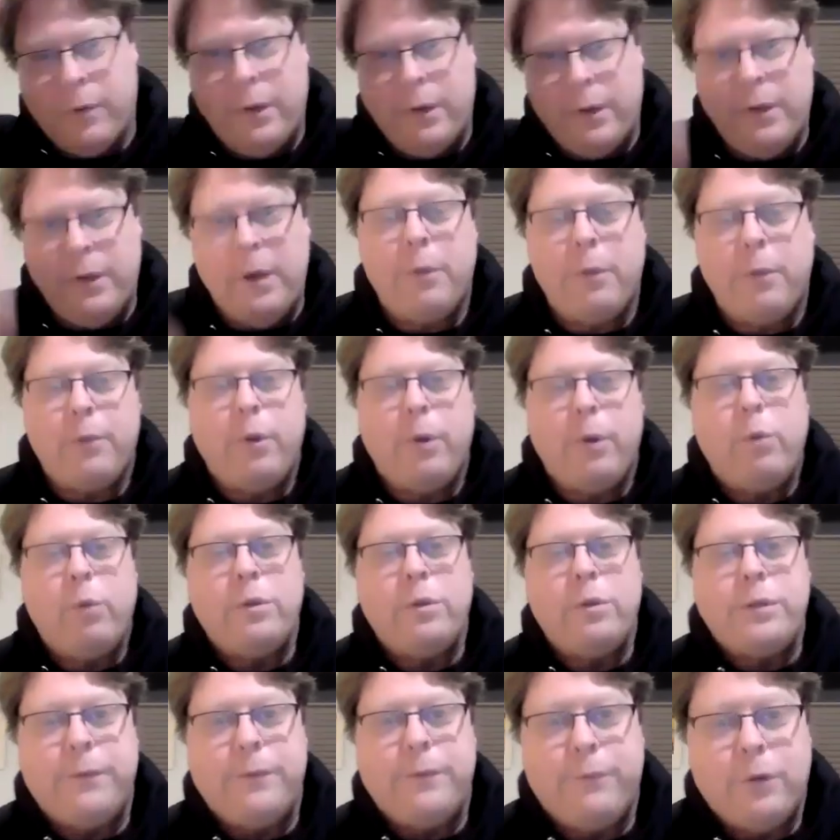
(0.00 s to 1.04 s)
number 3
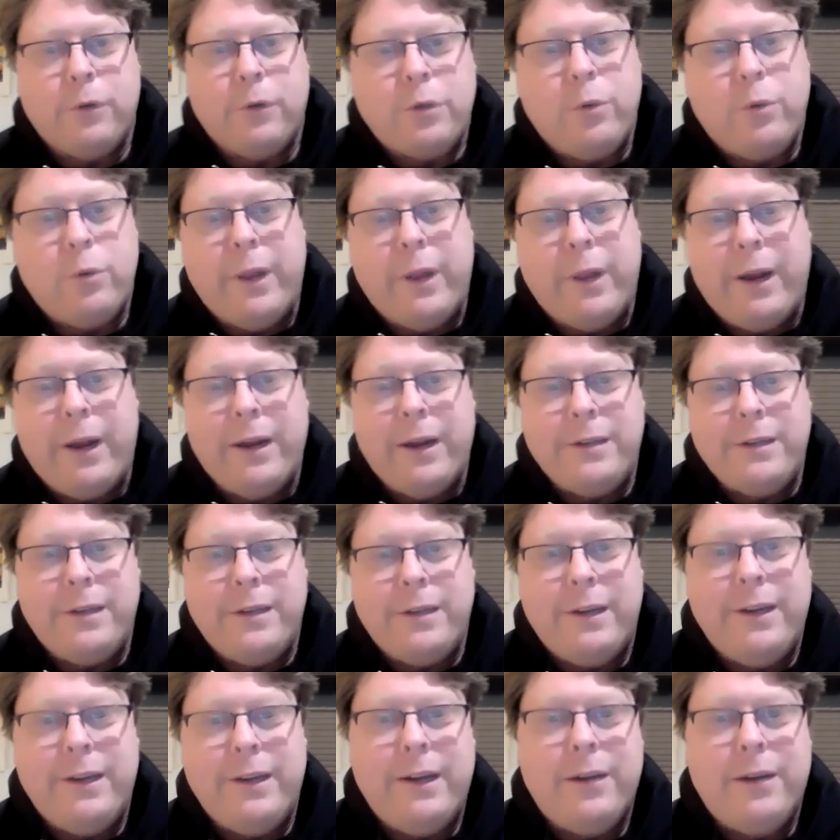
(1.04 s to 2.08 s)
was the first one that I saw.
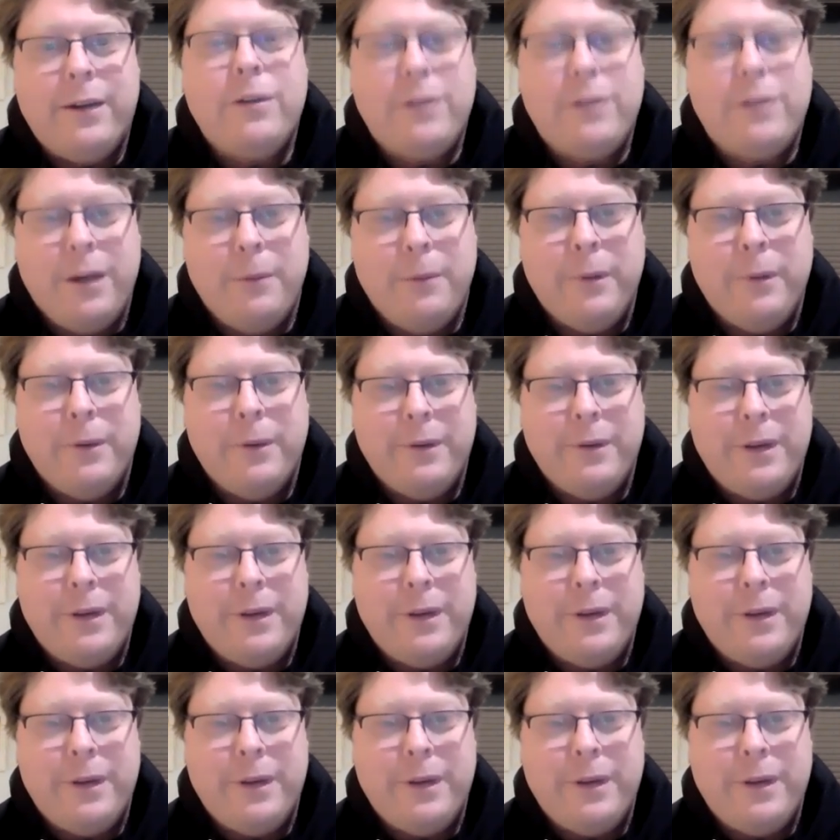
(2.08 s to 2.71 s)
Yeah. Tell me.